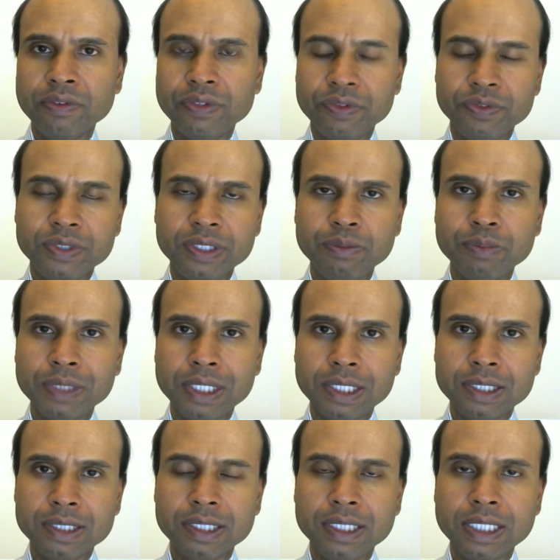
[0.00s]
15
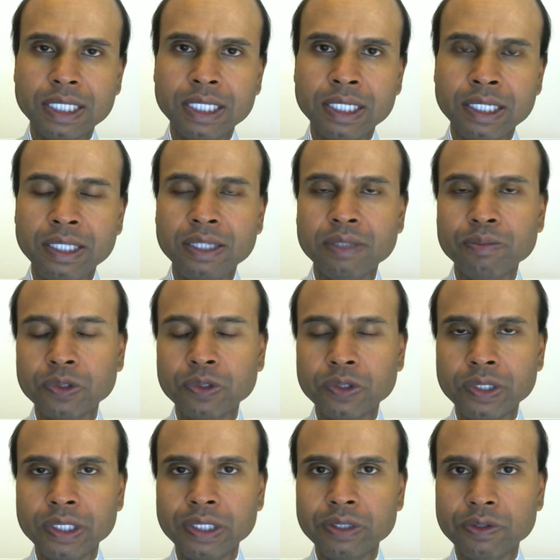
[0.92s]
minutes a day in the
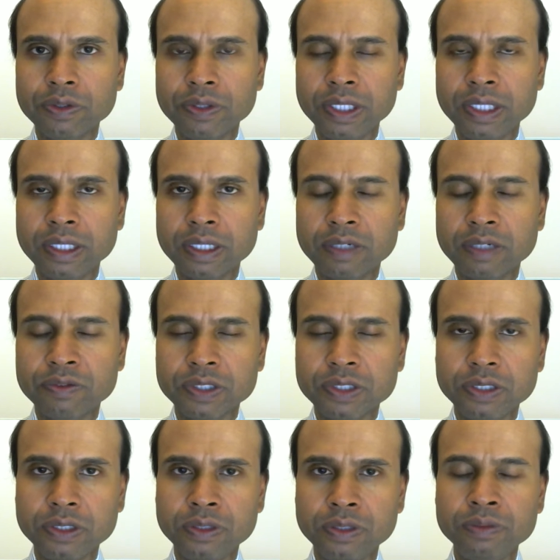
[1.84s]
morning or the
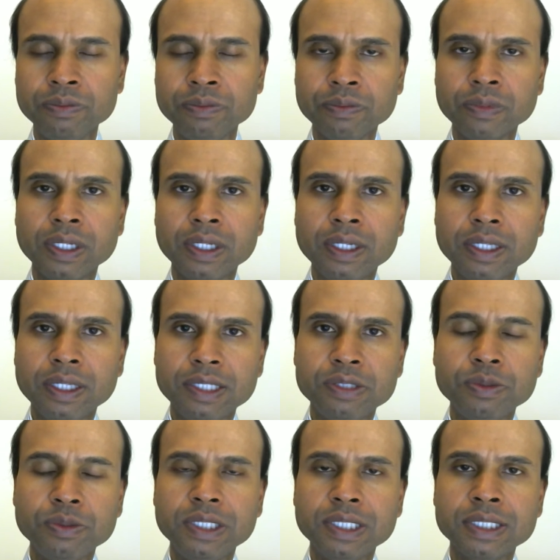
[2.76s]
afternoon.
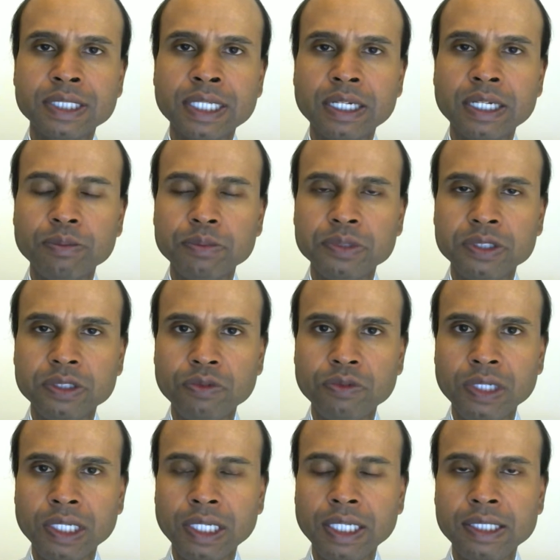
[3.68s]
This will just help to
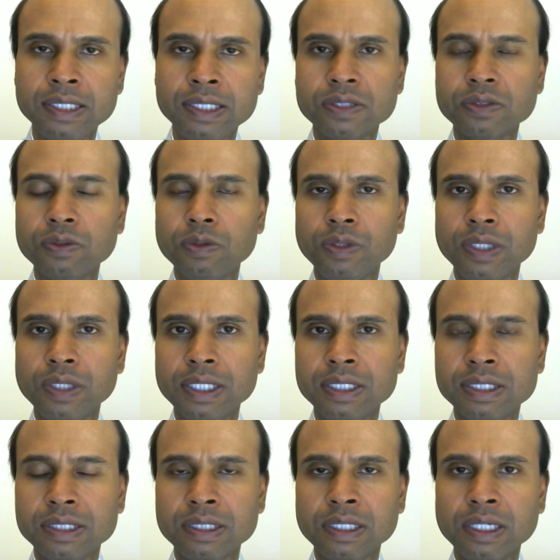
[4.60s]
release all
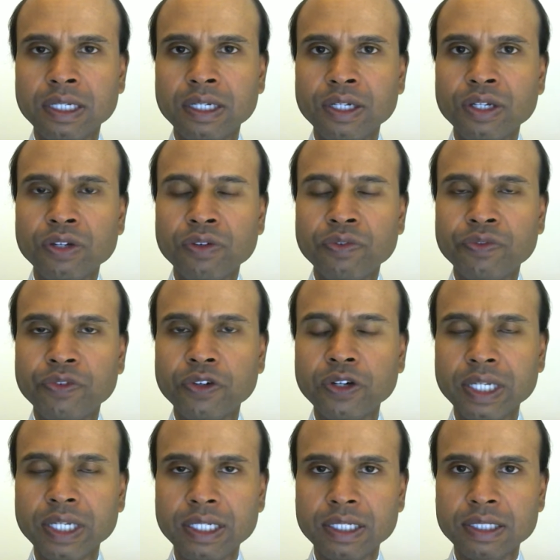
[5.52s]
this
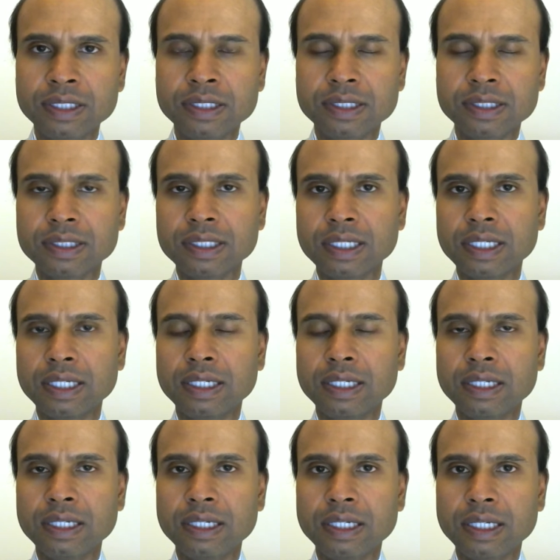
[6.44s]
fogginess
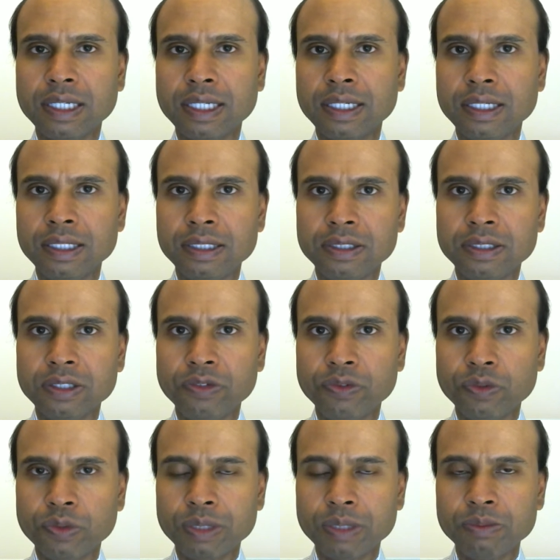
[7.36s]
uh, and
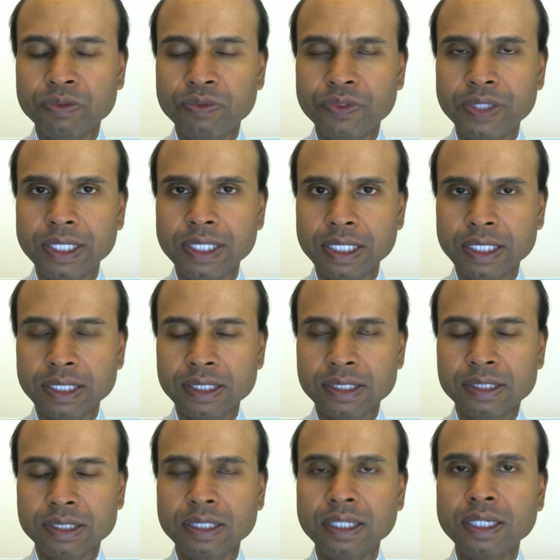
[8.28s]
overwhelmed
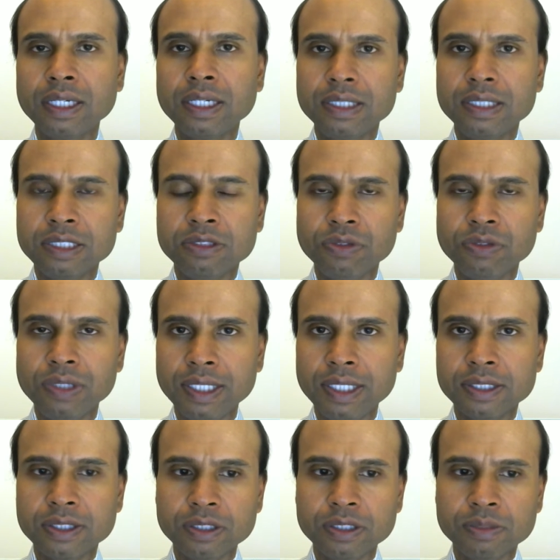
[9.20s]
feelings. Just
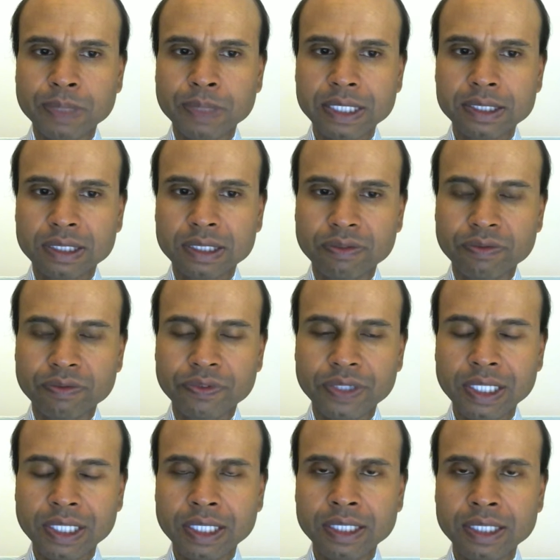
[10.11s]
release those pent up
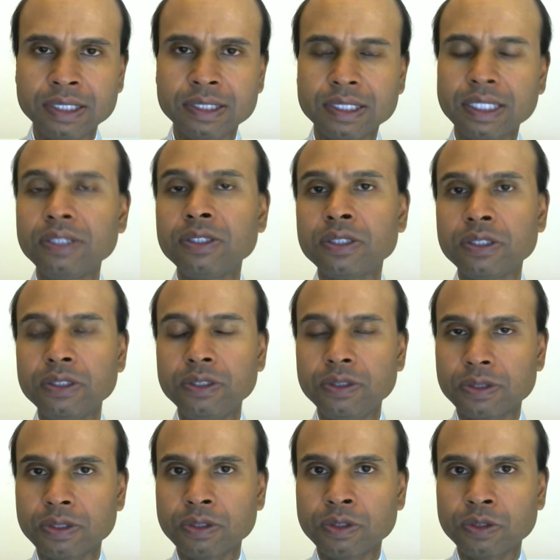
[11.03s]
feelings, and you can
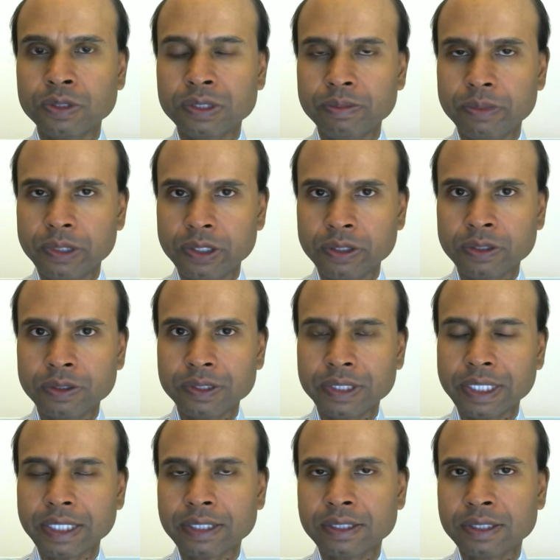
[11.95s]
use the Course in
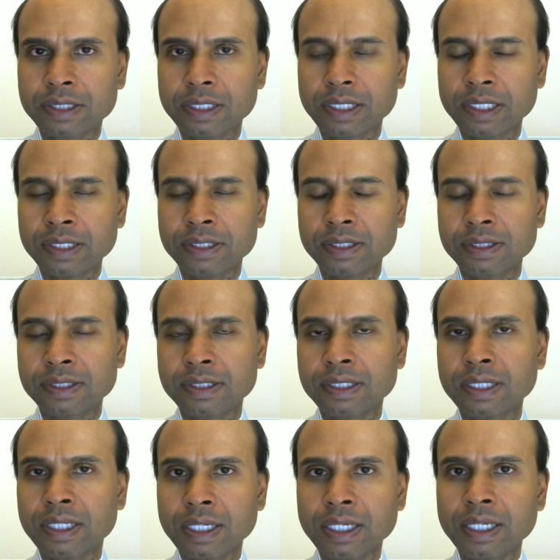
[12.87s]
Miracles
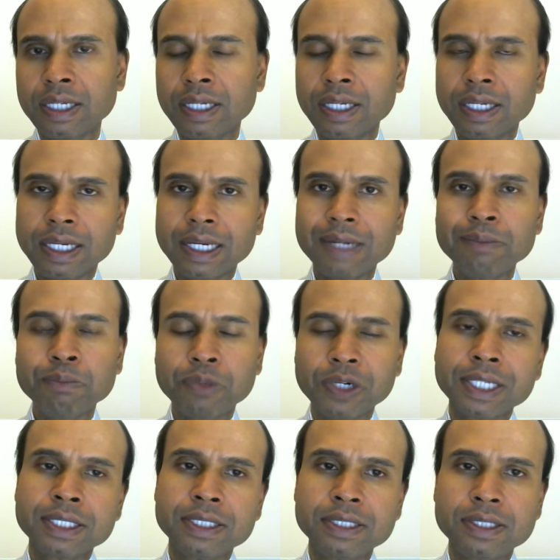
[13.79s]
exercises and
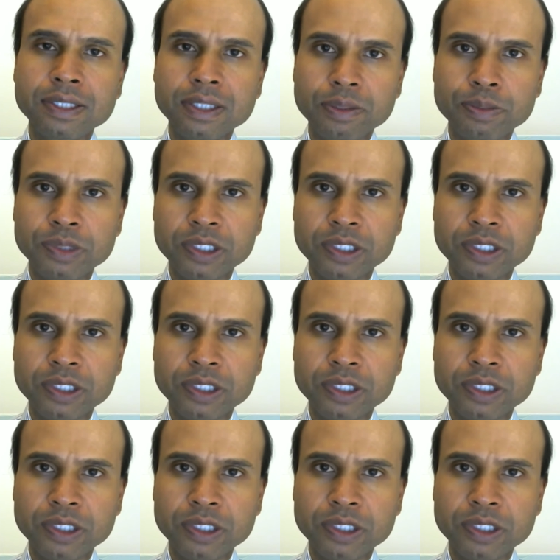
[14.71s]
practice the